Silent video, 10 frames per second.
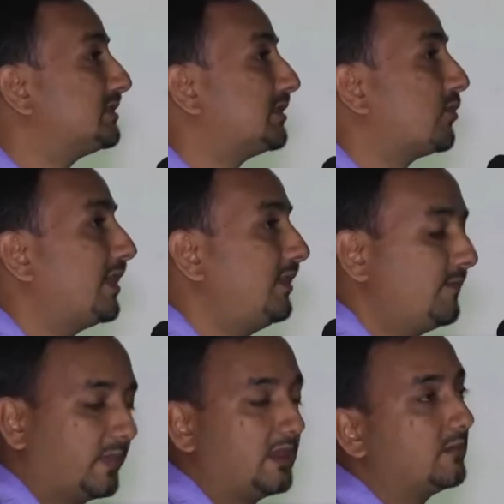is required,
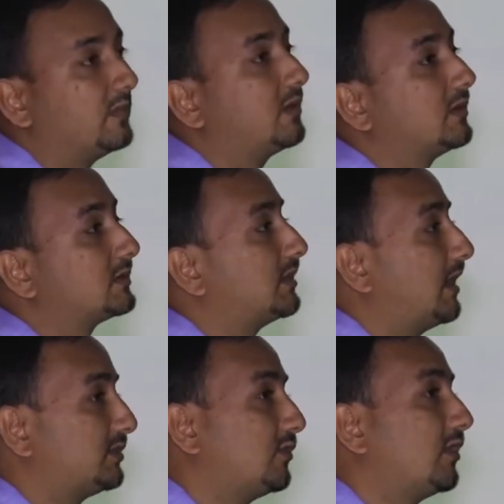because
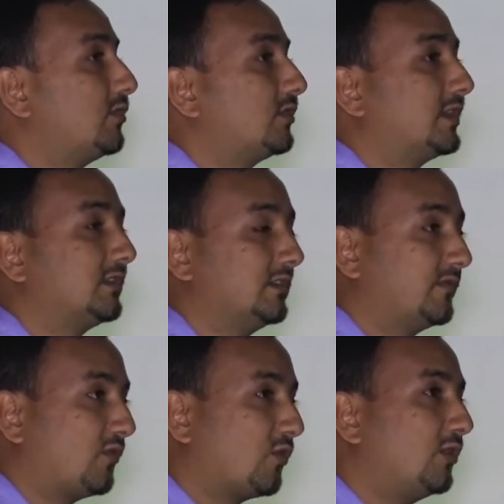as you all know that
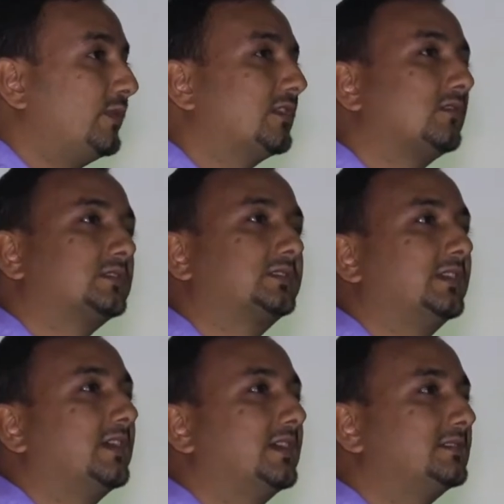if cold will cause
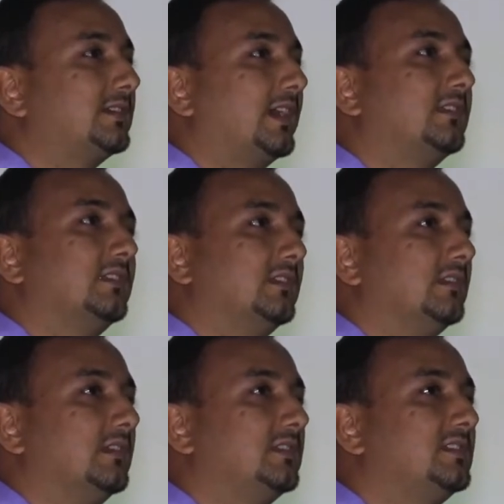shrinkage and
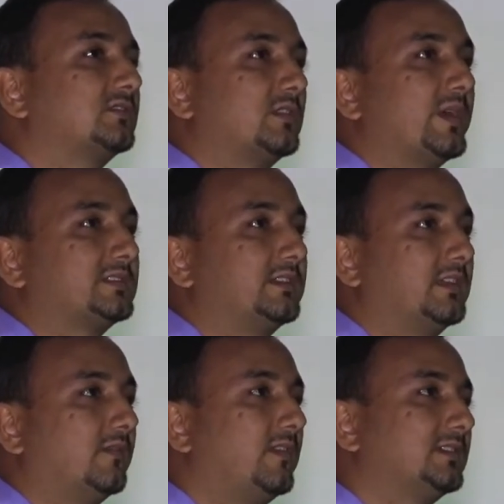increase cremasteric
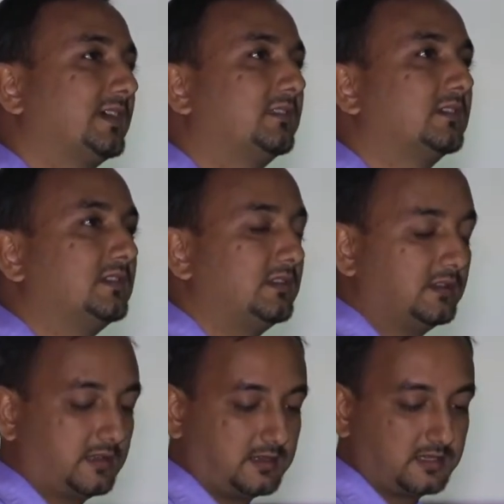reflex, and the
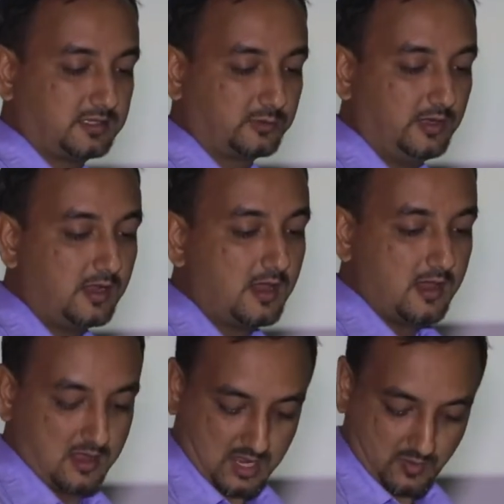testis will
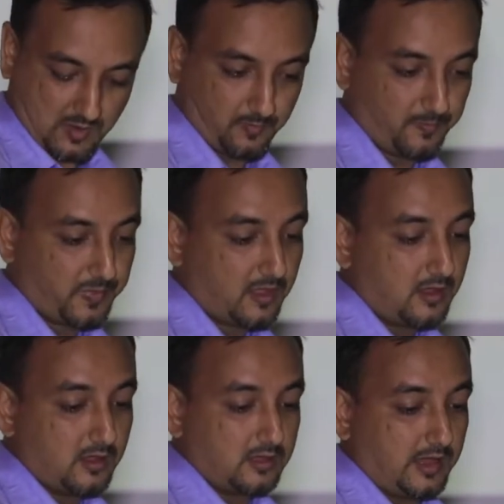come up.
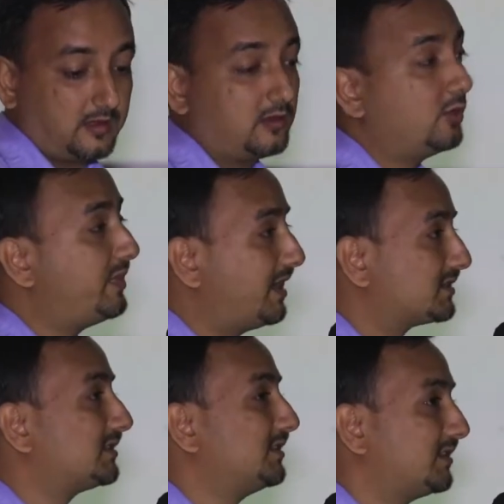And a
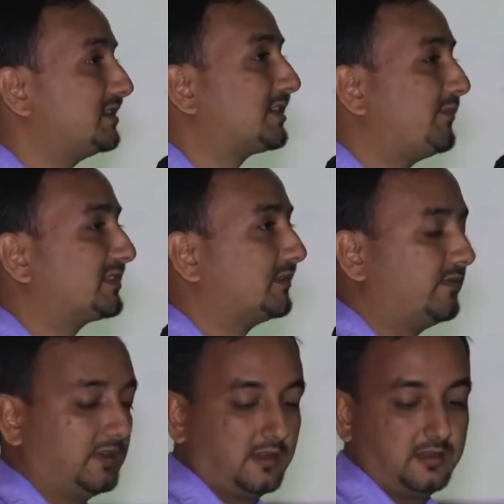lubrication in the examination
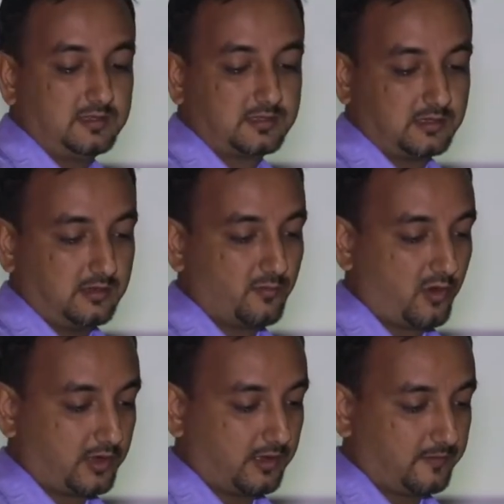finger is
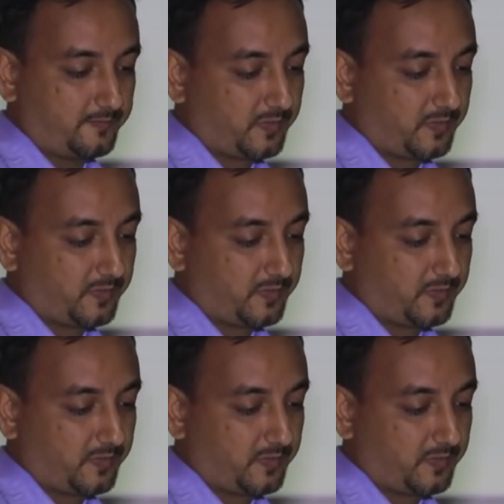important.